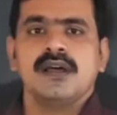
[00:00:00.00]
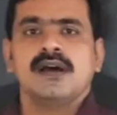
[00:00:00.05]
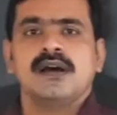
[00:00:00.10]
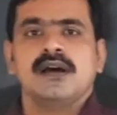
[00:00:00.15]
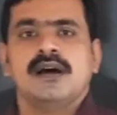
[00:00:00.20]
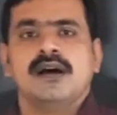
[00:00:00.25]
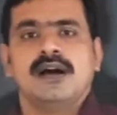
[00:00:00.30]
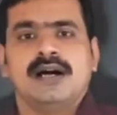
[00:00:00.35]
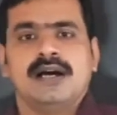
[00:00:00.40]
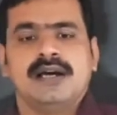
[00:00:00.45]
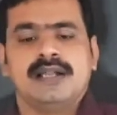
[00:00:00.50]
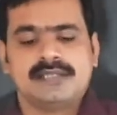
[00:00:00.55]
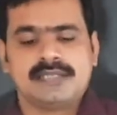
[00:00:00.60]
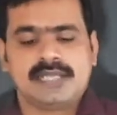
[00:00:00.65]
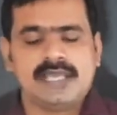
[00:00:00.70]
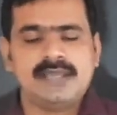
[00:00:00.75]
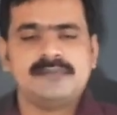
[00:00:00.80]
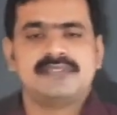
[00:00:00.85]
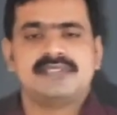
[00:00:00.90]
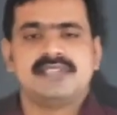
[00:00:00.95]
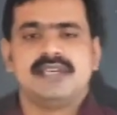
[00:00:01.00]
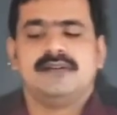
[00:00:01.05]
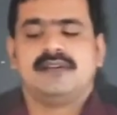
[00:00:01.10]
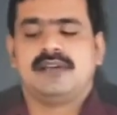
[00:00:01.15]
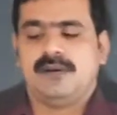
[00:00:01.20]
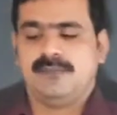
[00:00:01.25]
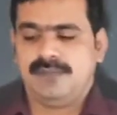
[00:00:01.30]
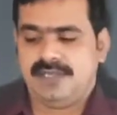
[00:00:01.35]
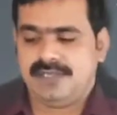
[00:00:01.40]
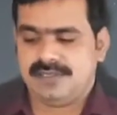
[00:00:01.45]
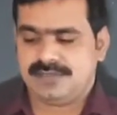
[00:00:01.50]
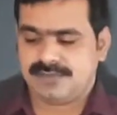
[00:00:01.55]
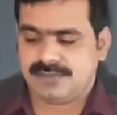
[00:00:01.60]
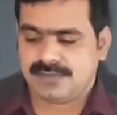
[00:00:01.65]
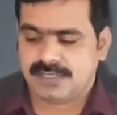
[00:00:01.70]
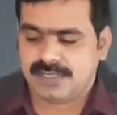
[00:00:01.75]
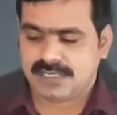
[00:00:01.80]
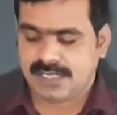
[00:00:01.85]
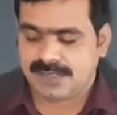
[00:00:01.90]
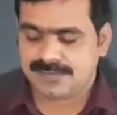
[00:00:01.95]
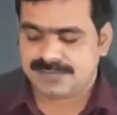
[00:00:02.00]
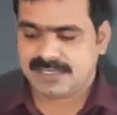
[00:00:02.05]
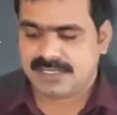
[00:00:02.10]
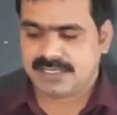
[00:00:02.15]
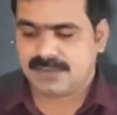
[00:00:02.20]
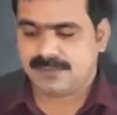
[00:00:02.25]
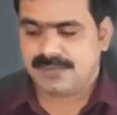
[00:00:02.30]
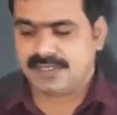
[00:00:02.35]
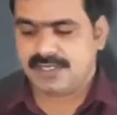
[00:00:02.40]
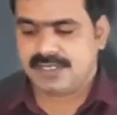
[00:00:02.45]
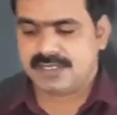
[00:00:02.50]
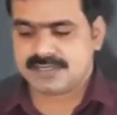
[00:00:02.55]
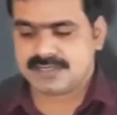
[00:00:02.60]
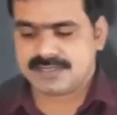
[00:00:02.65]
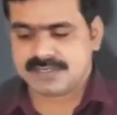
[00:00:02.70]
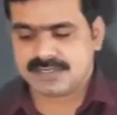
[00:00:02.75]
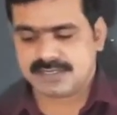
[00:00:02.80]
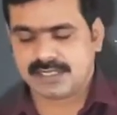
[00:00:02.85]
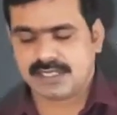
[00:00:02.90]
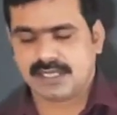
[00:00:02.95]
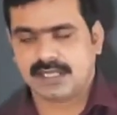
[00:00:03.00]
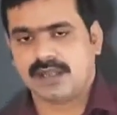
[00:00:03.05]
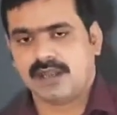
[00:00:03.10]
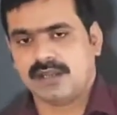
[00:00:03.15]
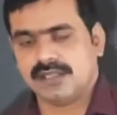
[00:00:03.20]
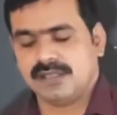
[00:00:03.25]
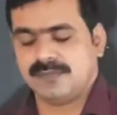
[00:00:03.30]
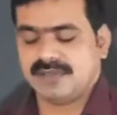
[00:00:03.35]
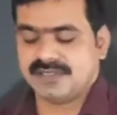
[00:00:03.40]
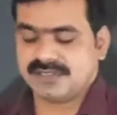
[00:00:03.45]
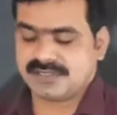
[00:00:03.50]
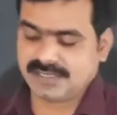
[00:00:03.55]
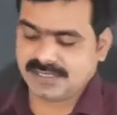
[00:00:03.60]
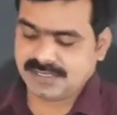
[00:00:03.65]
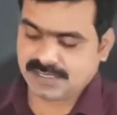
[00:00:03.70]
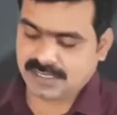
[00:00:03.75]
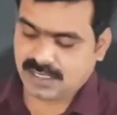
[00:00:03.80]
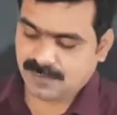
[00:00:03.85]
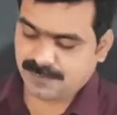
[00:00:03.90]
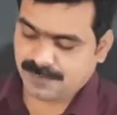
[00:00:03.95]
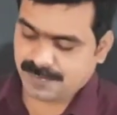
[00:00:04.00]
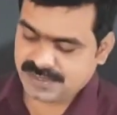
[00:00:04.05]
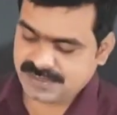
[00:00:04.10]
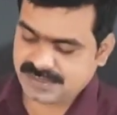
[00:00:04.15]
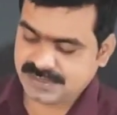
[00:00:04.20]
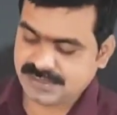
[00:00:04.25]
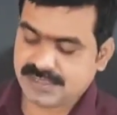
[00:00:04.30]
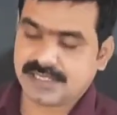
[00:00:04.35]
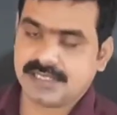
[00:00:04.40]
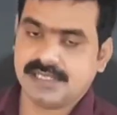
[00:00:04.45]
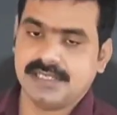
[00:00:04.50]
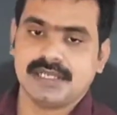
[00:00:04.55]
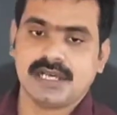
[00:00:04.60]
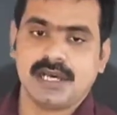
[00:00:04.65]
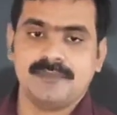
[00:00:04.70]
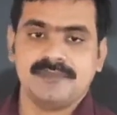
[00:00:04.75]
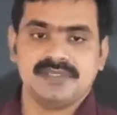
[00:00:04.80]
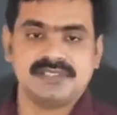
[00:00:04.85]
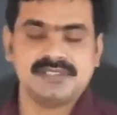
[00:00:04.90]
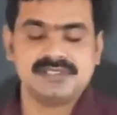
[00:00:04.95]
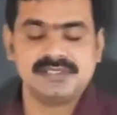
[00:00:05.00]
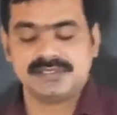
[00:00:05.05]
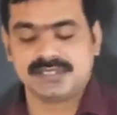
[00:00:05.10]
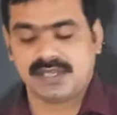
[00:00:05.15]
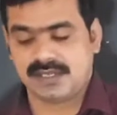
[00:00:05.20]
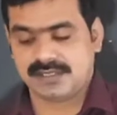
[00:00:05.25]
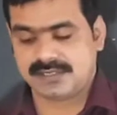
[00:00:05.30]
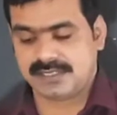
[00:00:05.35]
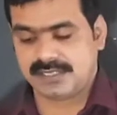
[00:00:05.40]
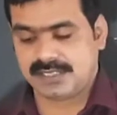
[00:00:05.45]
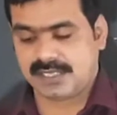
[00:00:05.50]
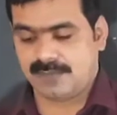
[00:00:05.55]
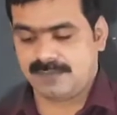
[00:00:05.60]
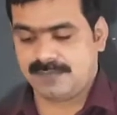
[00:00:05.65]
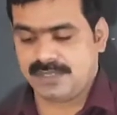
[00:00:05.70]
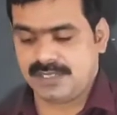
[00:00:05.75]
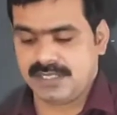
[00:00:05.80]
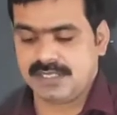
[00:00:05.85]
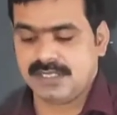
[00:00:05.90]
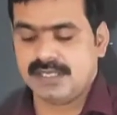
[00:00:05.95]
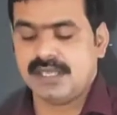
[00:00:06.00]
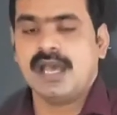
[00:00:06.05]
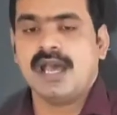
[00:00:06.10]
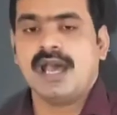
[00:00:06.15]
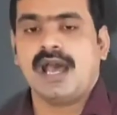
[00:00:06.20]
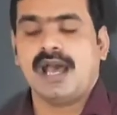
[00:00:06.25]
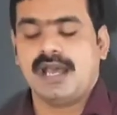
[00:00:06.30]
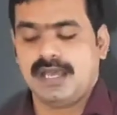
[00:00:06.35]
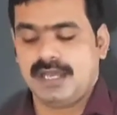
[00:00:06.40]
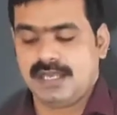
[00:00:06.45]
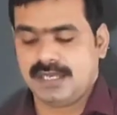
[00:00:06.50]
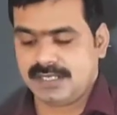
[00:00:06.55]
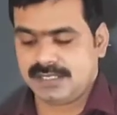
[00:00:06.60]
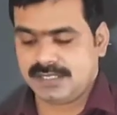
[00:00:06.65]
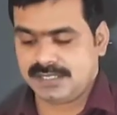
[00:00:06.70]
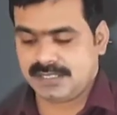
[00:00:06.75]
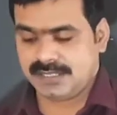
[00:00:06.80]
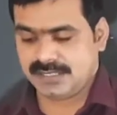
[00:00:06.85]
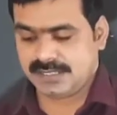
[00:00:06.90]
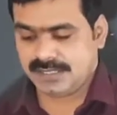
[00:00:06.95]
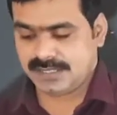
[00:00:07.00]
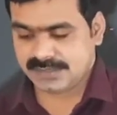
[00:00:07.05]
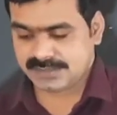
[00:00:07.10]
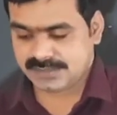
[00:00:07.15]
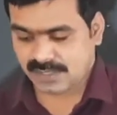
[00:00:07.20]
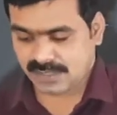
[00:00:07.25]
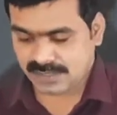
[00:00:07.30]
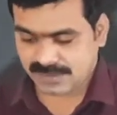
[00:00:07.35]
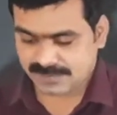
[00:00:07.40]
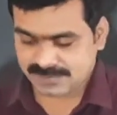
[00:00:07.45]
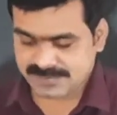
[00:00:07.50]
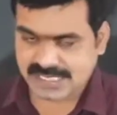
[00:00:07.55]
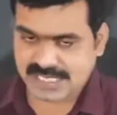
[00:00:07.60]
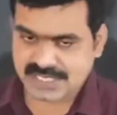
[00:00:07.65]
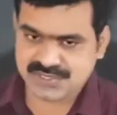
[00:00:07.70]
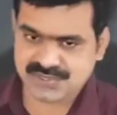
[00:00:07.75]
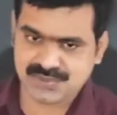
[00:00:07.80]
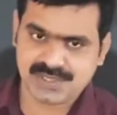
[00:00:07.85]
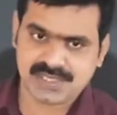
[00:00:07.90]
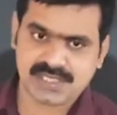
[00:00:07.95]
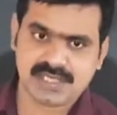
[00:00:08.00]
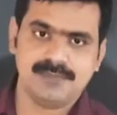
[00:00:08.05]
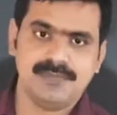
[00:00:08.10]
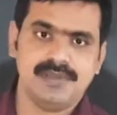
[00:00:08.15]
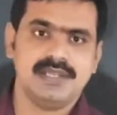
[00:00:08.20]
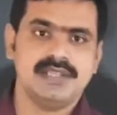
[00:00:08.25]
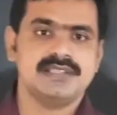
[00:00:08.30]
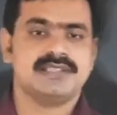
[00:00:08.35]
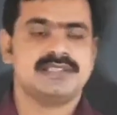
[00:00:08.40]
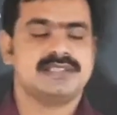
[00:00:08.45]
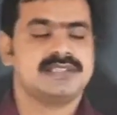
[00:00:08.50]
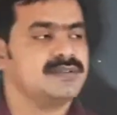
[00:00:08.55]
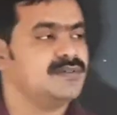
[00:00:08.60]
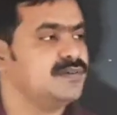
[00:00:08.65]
Types of companies. Okay, types of companies on the basis of incorporation. Then incorporation is a chartered company and chartered statutory companies.